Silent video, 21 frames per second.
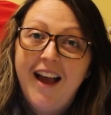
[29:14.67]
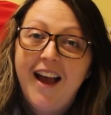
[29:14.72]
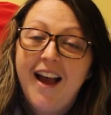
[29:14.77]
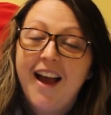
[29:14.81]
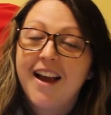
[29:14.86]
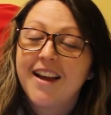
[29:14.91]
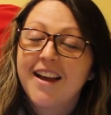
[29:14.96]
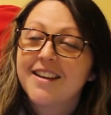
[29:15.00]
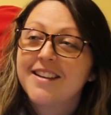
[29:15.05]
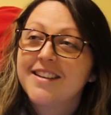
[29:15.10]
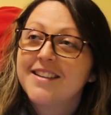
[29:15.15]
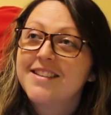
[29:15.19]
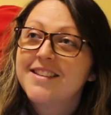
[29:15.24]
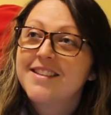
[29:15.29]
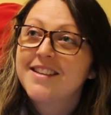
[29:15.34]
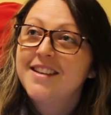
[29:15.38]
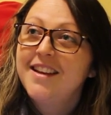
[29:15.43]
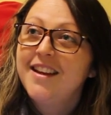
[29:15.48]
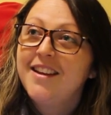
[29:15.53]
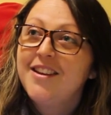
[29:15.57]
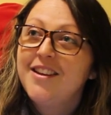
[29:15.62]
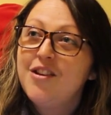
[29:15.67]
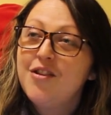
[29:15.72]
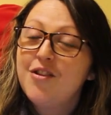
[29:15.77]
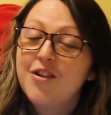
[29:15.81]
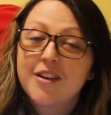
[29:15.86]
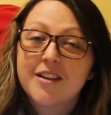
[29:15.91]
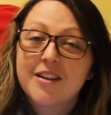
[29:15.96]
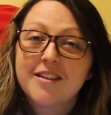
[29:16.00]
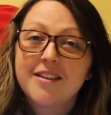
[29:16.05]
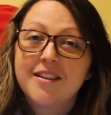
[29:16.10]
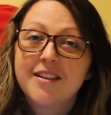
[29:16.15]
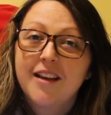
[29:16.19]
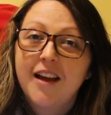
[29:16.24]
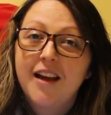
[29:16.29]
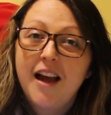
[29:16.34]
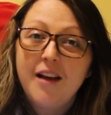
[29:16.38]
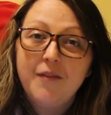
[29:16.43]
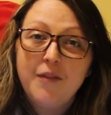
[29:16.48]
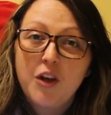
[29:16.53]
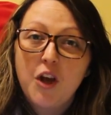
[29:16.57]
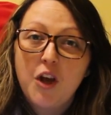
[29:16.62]
and you can
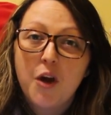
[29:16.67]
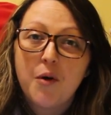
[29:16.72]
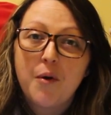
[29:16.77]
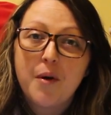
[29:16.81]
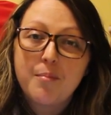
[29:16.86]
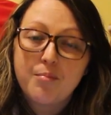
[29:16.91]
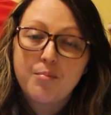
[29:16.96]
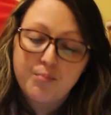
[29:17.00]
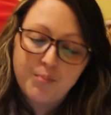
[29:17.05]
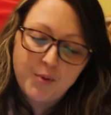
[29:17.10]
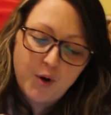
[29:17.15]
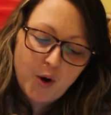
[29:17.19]
have a go at